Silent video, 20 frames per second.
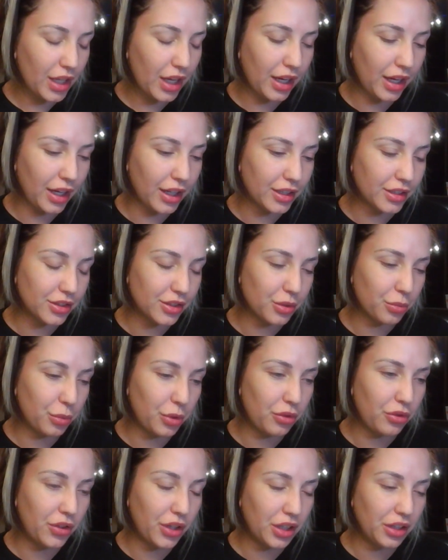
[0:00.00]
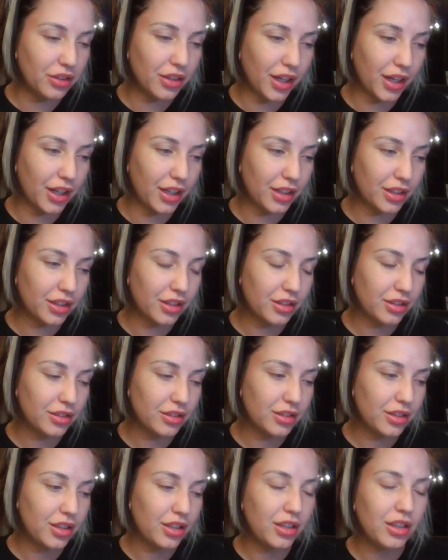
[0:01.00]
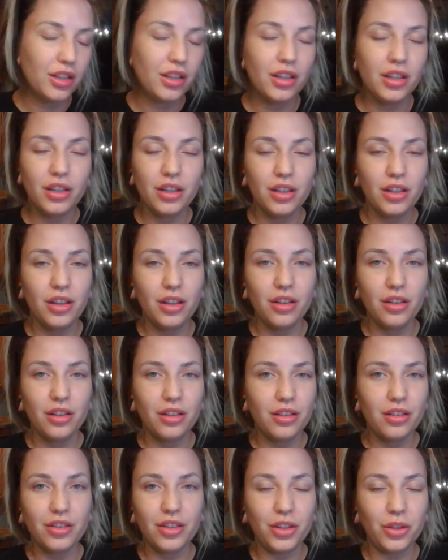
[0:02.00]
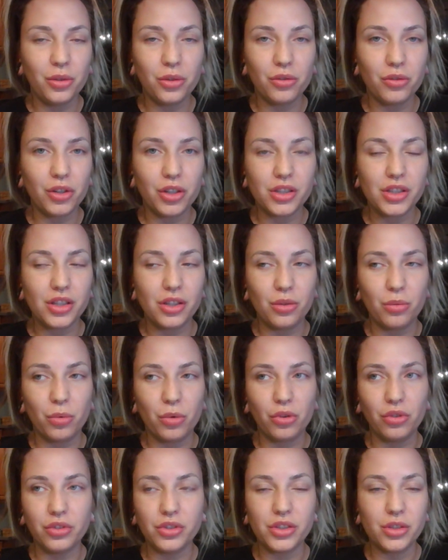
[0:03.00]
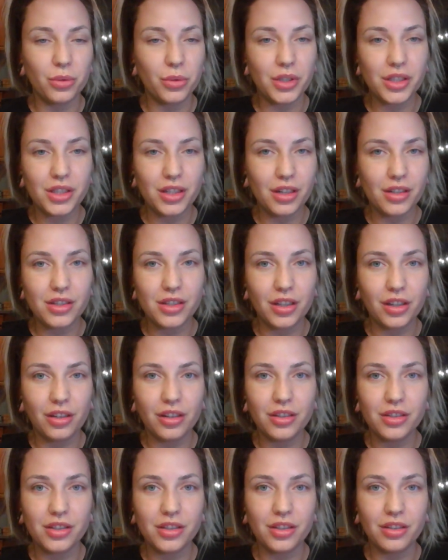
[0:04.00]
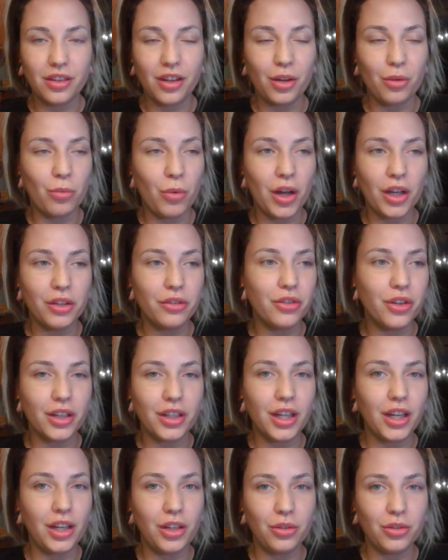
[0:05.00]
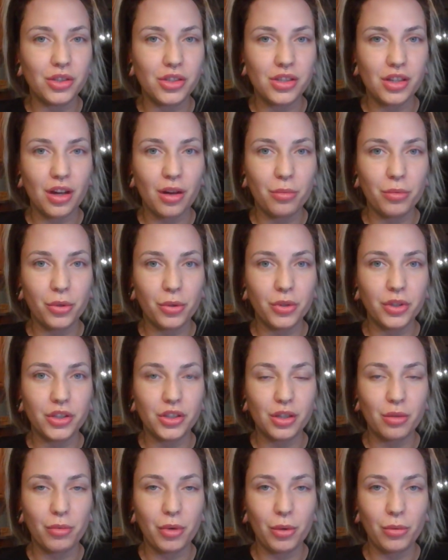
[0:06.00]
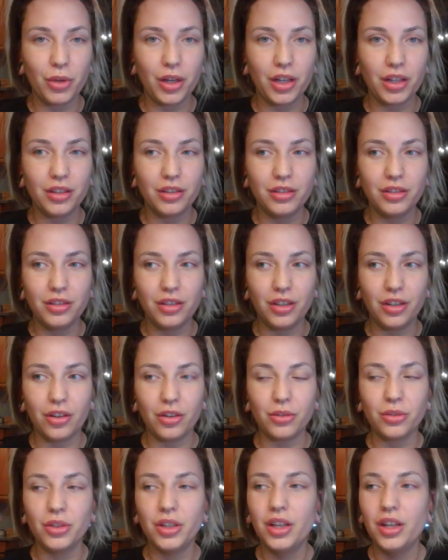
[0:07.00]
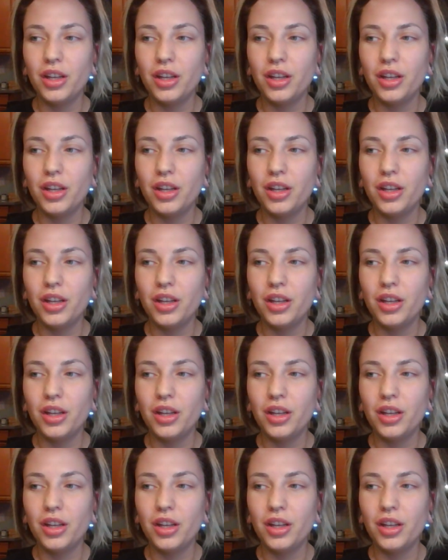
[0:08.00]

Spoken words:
and we feel like the universe and the world is always testing us and like, why the fuck can't you just stop throwing shit my way, you know?